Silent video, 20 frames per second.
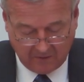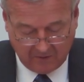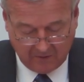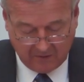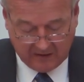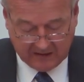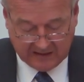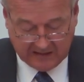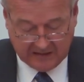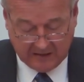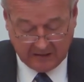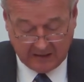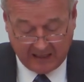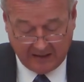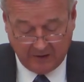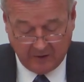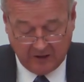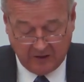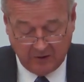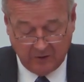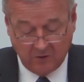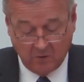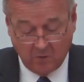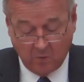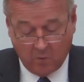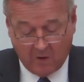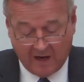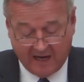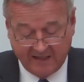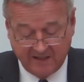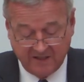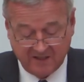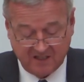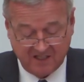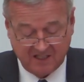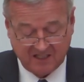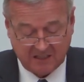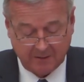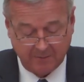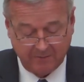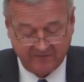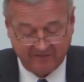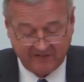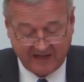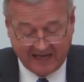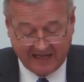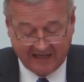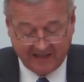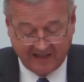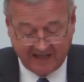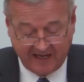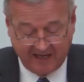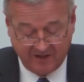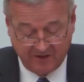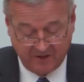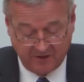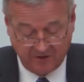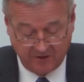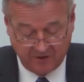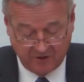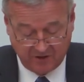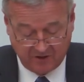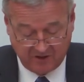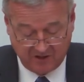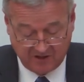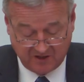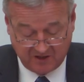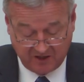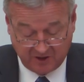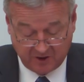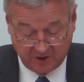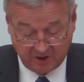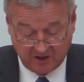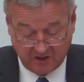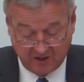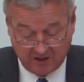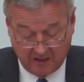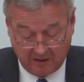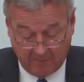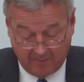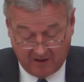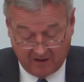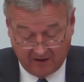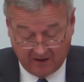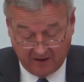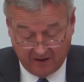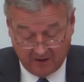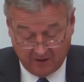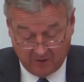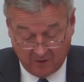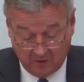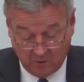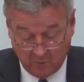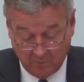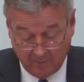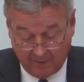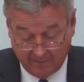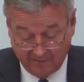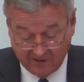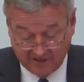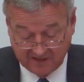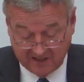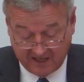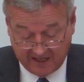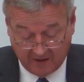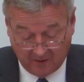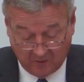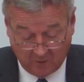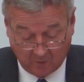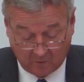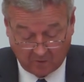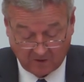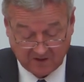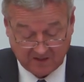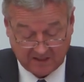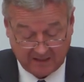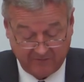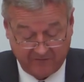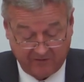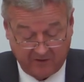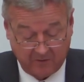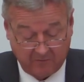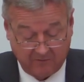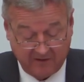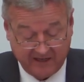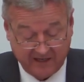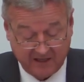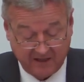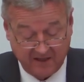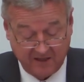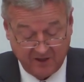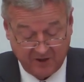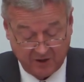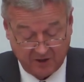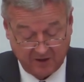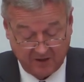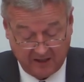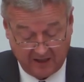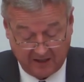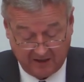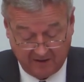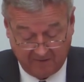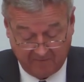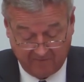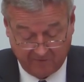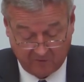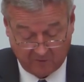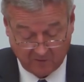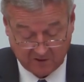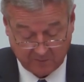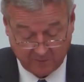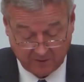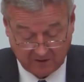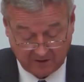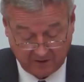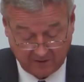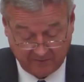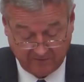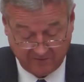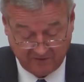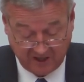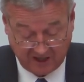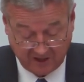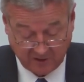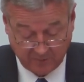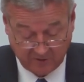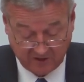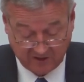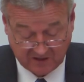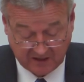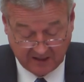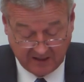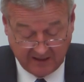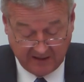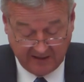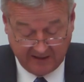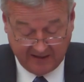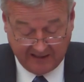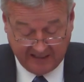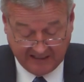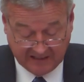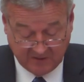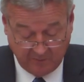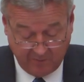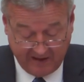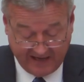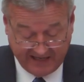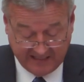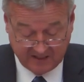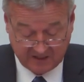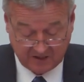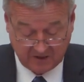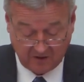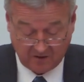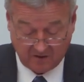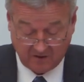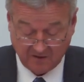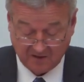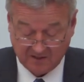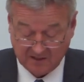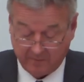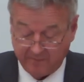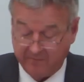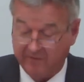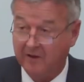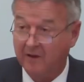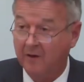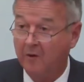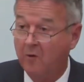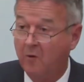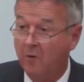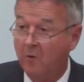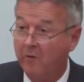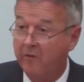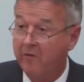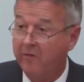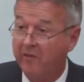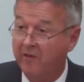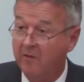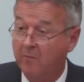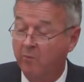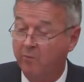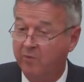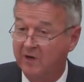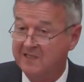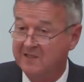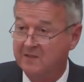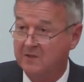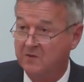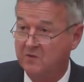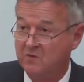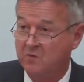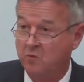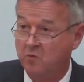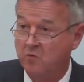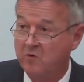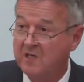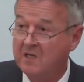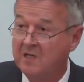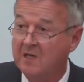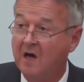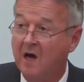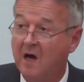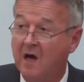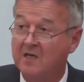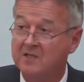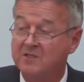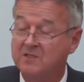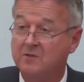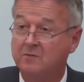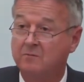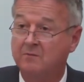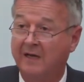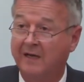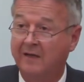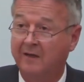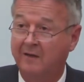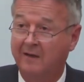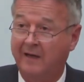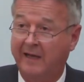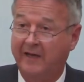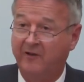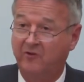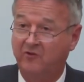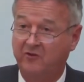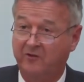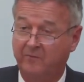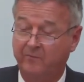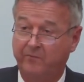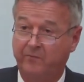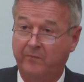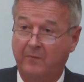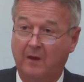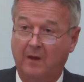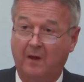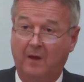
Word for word: the EU-wide system of allocating jurisdiction among EU member state courts and for the recognition and enforcement of judgments is based on something called the Brussels Recast Regulation.